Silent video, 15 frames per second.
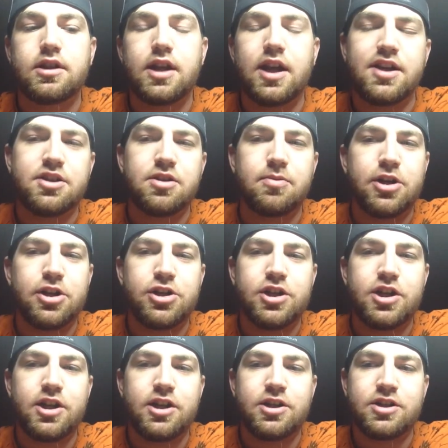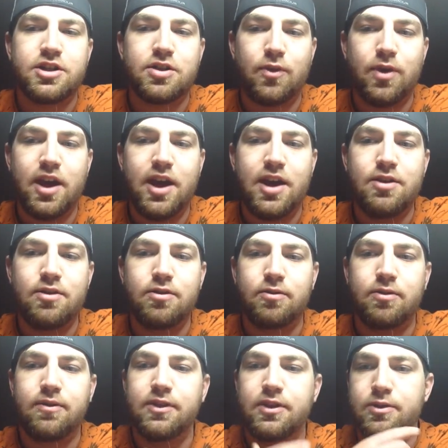Not so much in just the way I do the
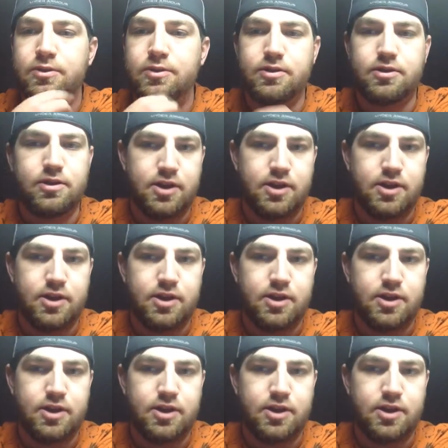reviews,